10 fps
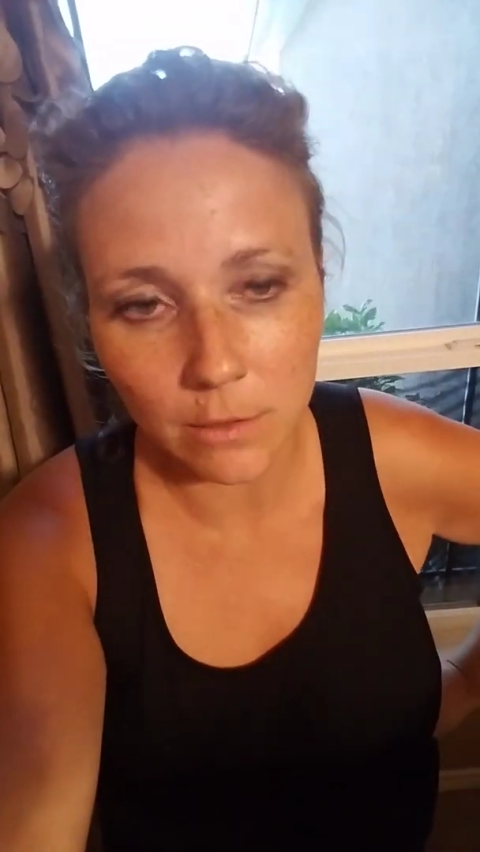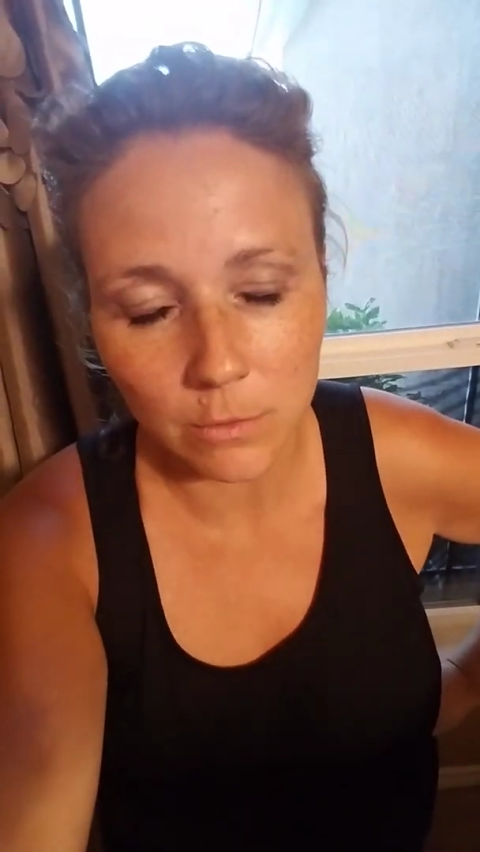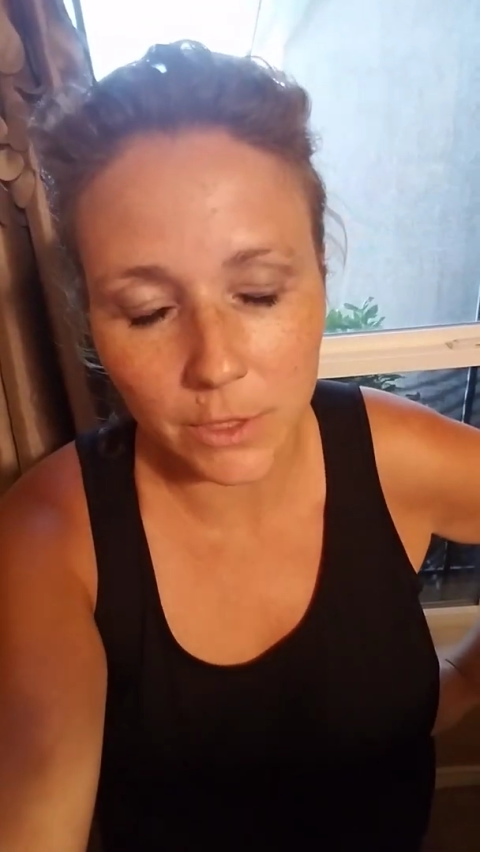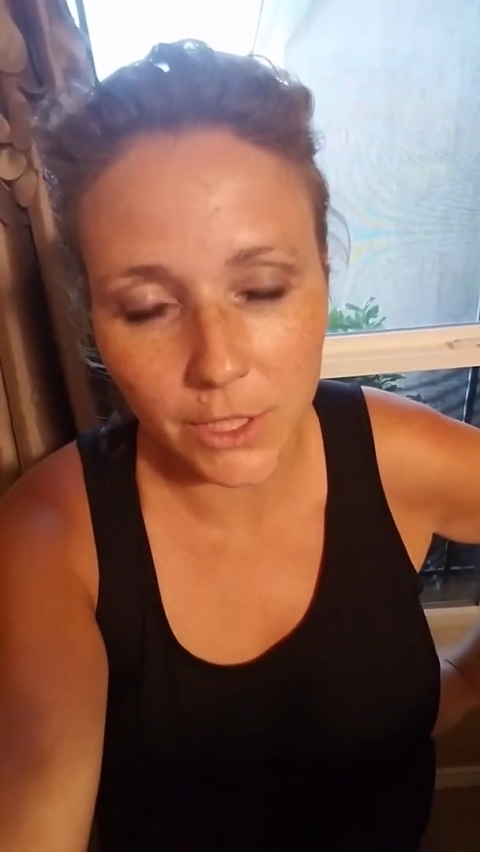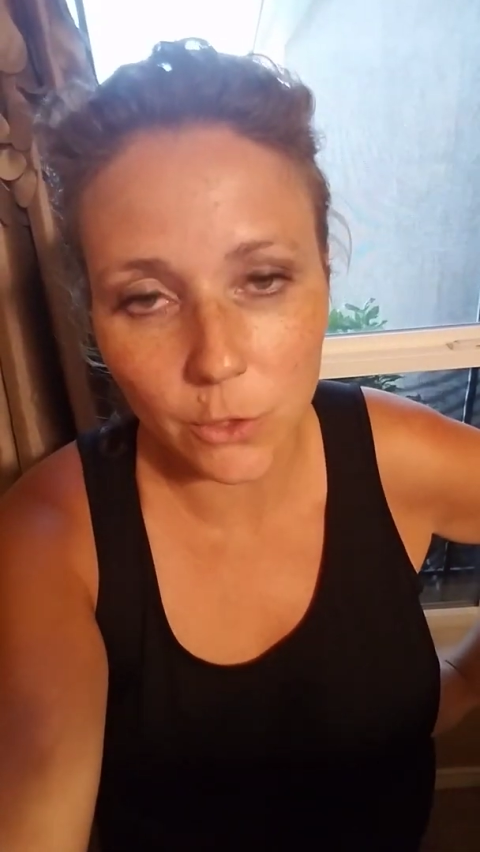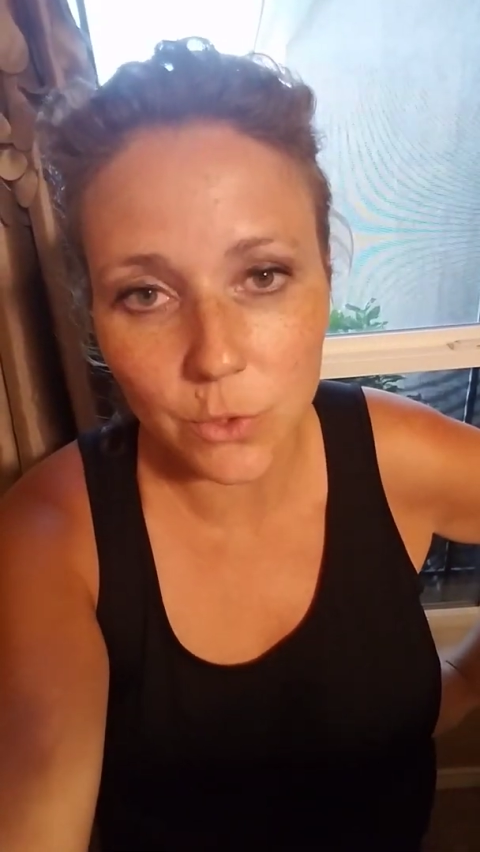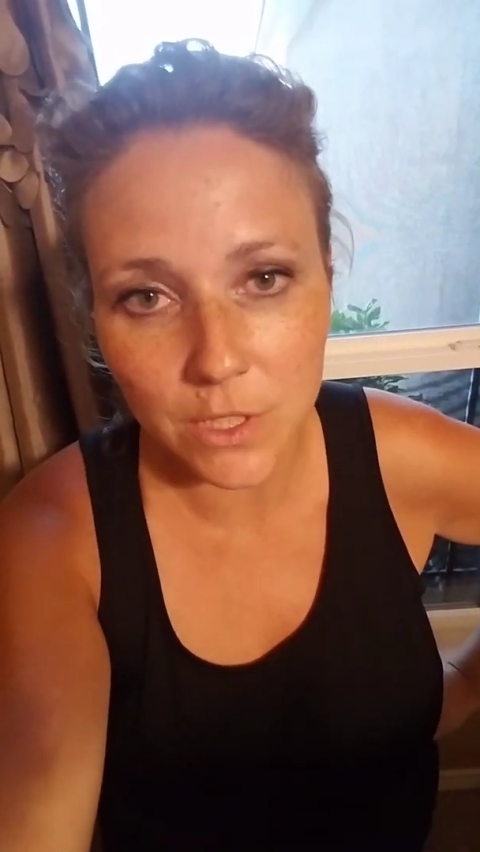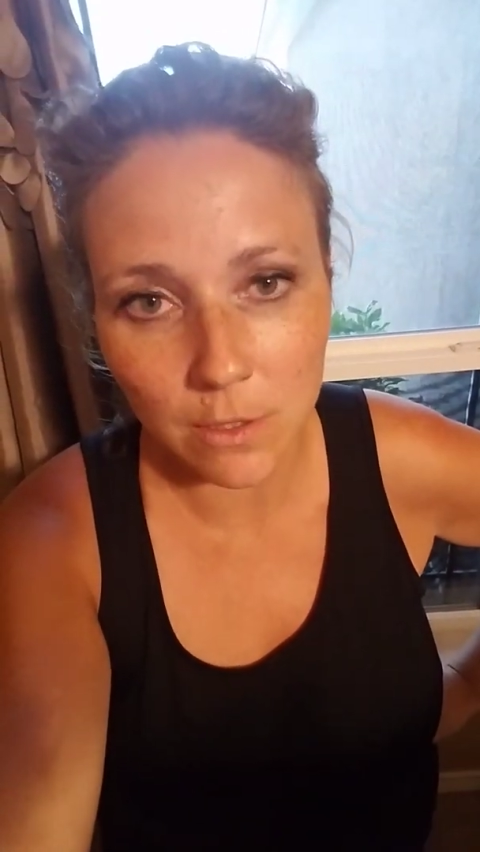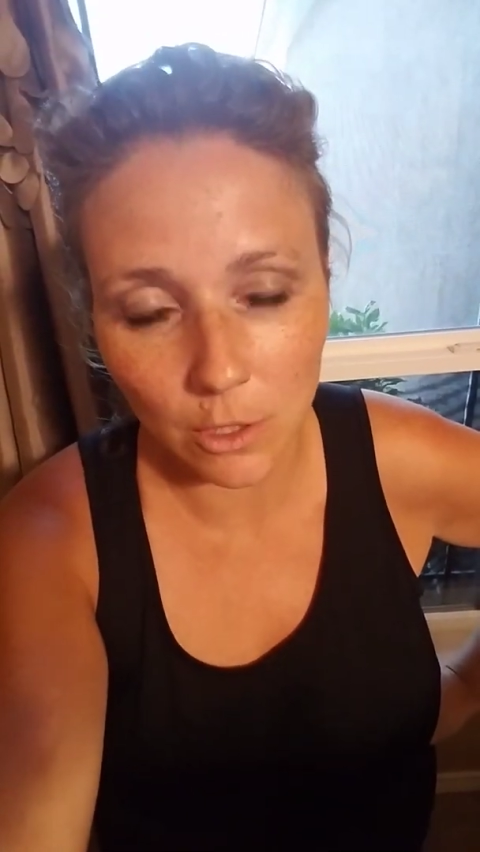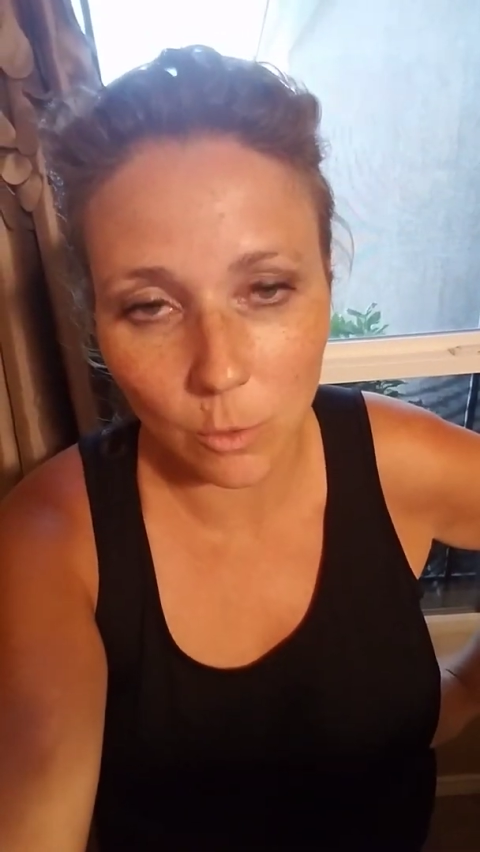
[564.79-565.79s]
used
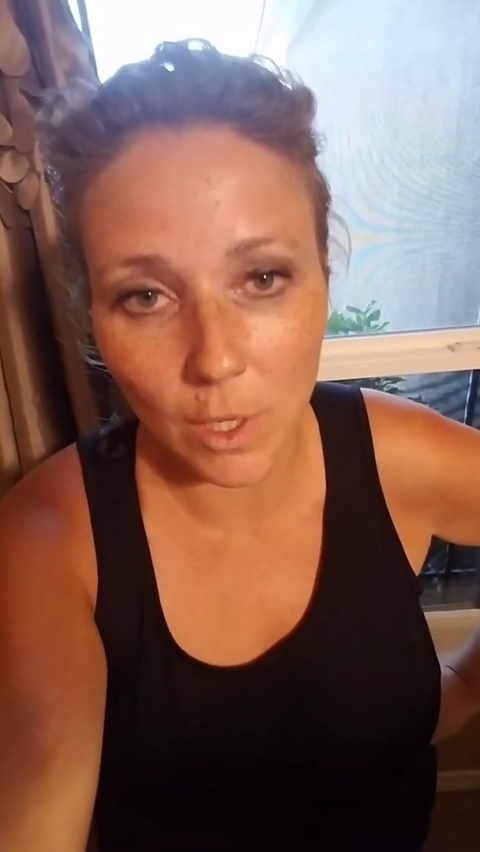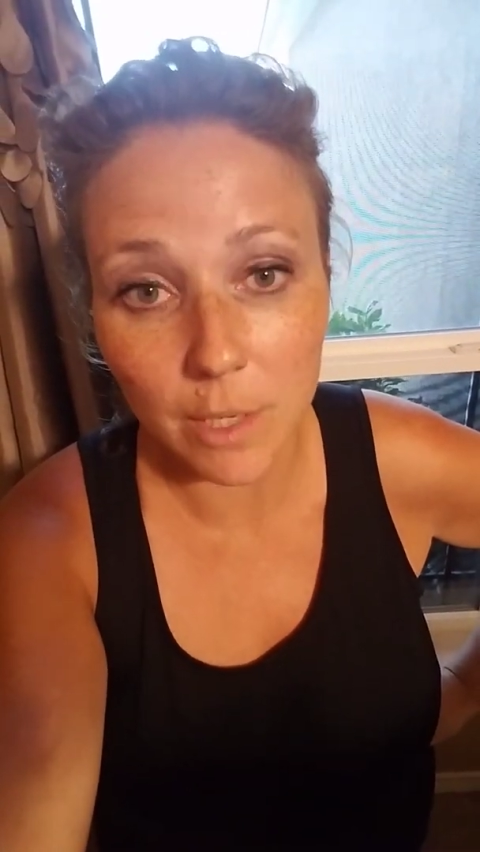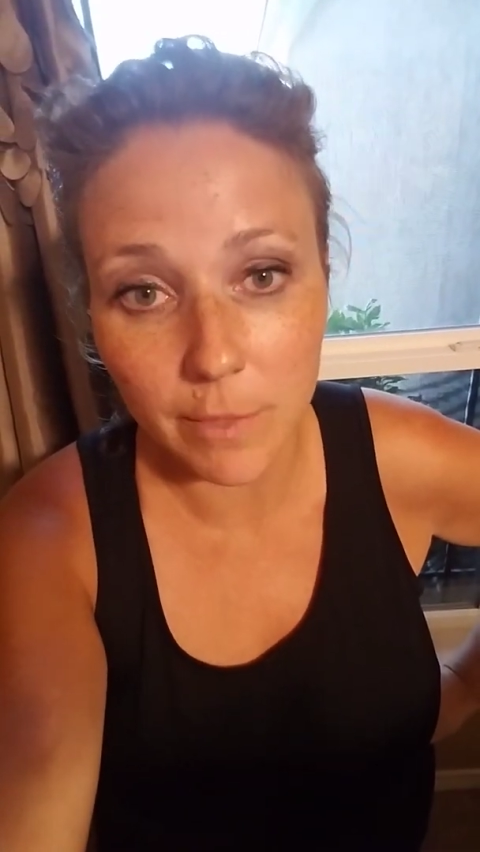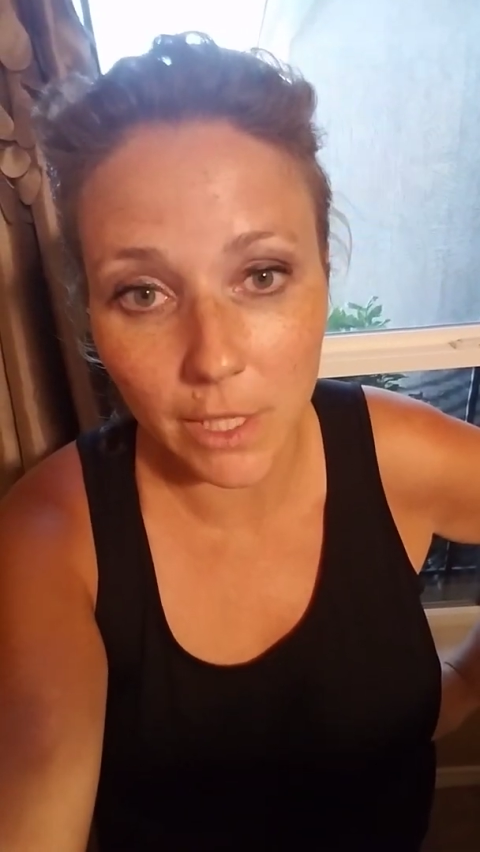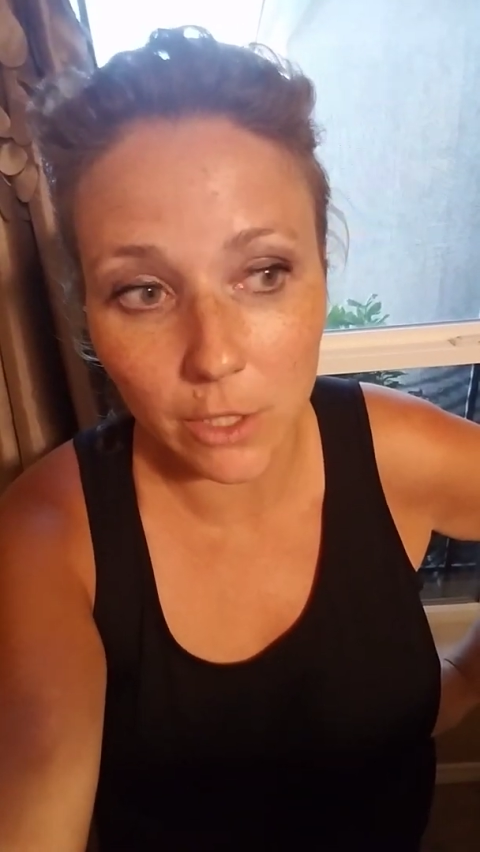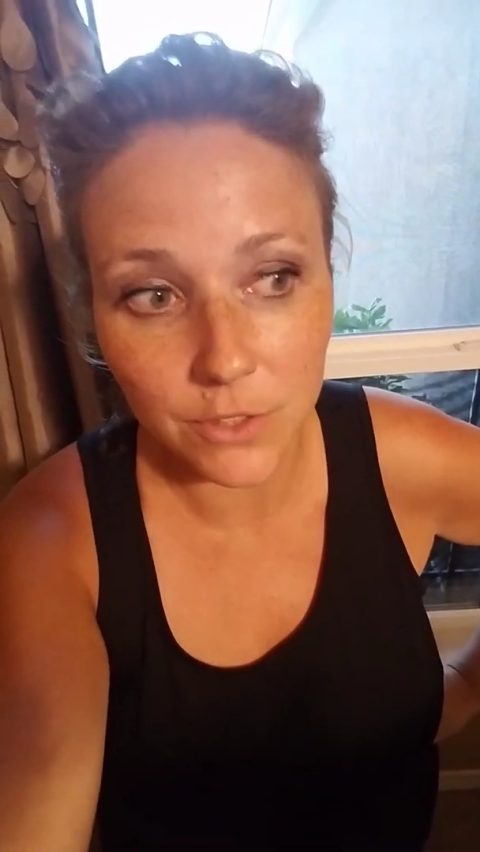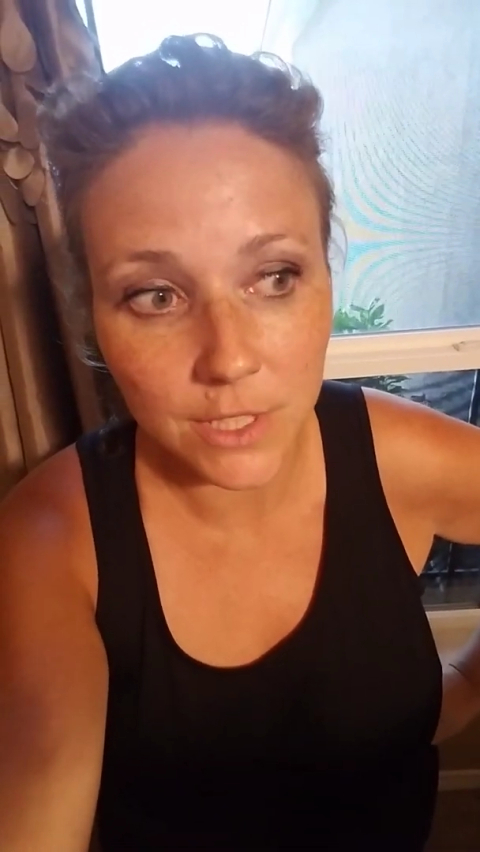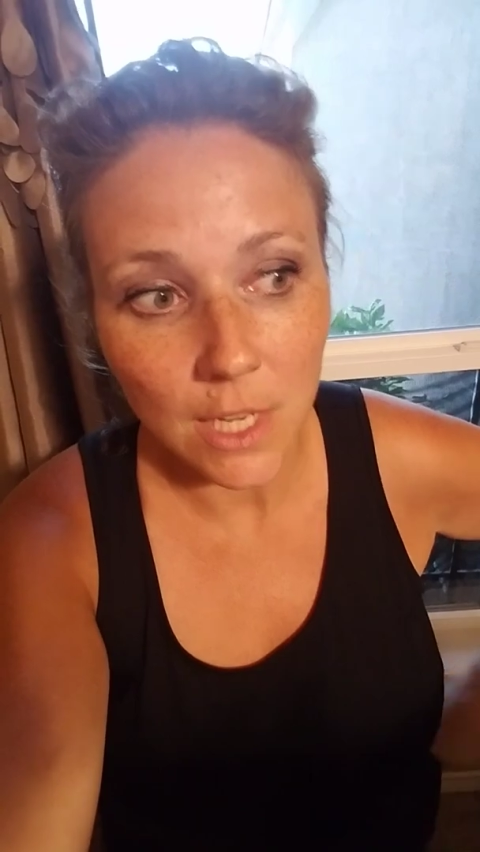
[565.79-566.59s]
or wanted me to use.